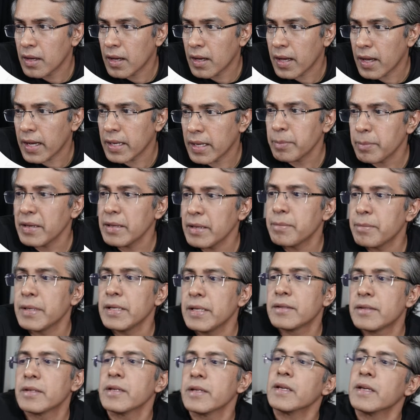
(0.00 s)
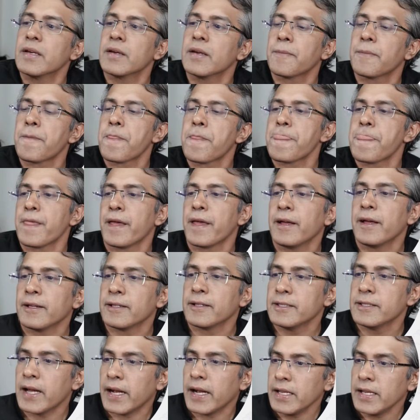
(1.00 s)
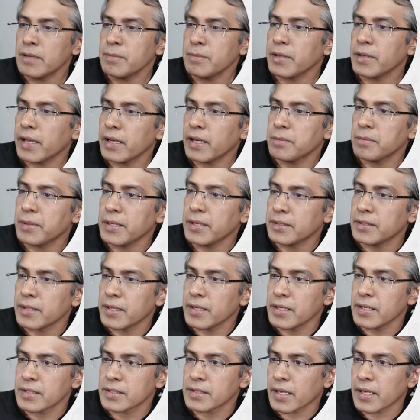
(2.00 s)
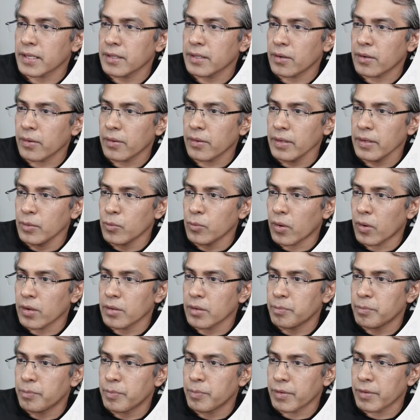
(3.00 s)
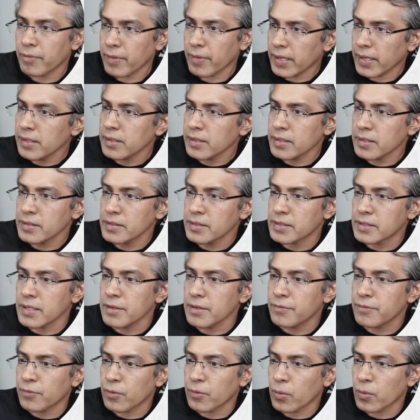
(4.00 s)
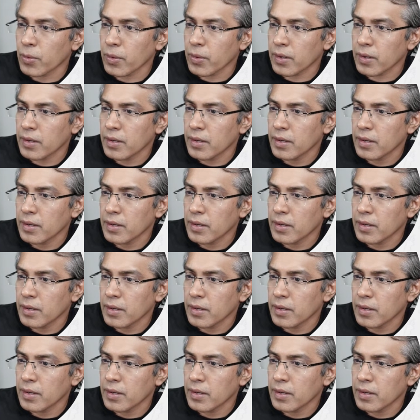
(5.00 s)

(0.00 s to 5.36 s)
I play b3. The idea behind b3 is I not only want to prevent c4,